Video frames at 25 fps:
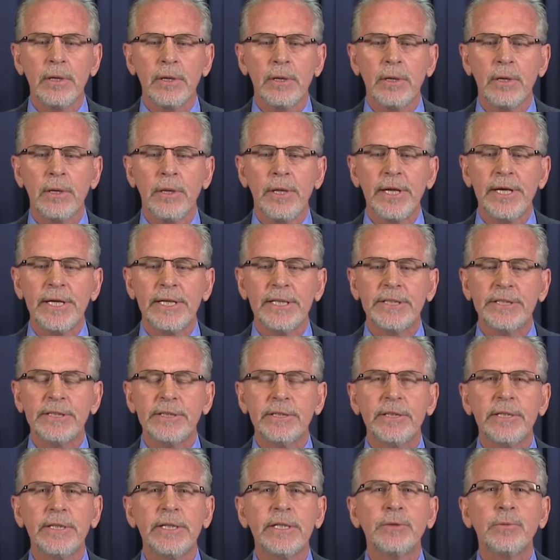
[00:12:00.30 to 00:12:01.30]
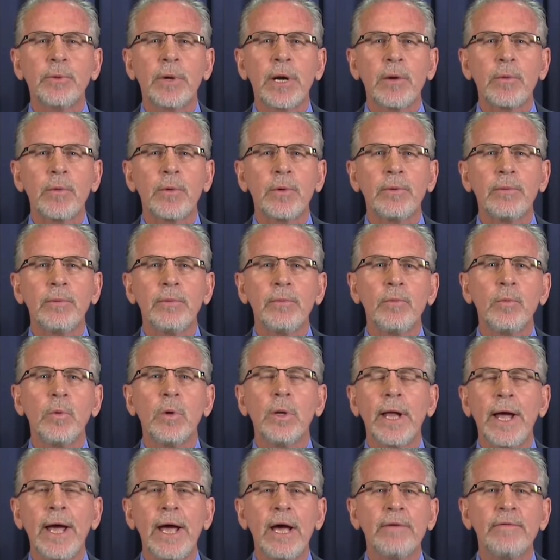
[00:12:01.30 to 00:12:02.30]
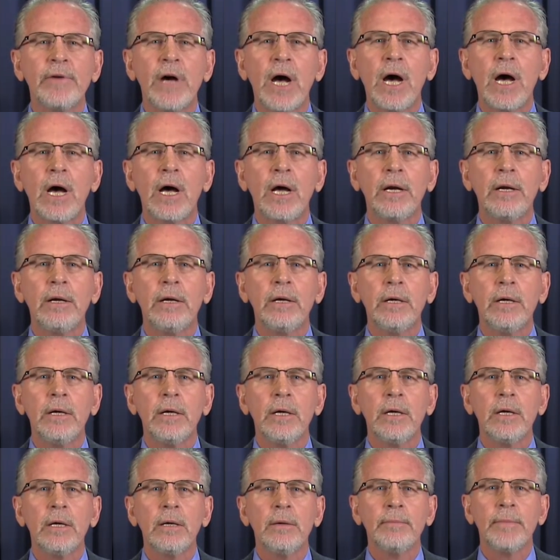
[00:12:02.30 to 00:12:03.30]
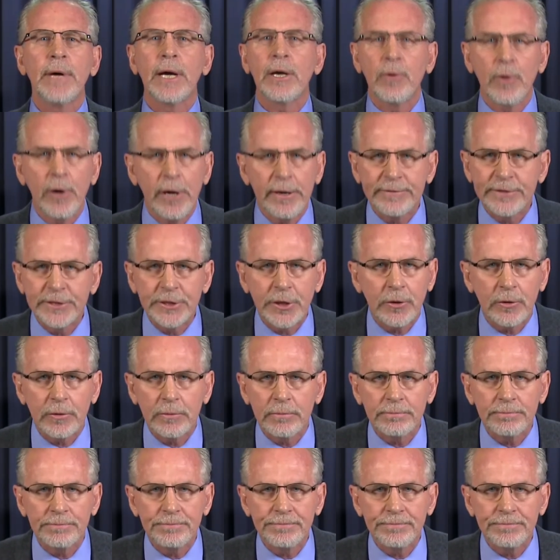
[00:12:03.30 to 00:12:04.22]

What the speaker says: this is what I will have on my gravestone.